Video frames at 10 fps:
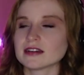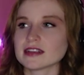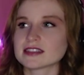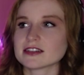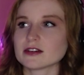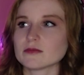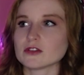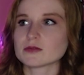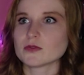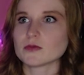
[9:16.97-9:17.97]
Unless there are
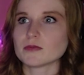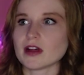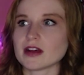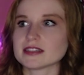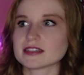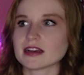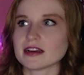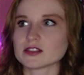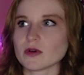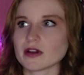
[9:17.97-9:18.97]
multiple blonde
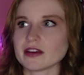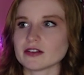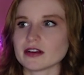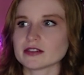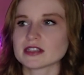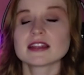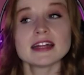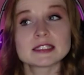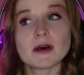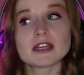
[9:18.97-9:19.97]
guys walking around.
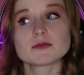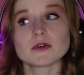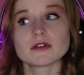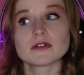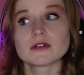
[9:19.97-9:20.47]
That's possible.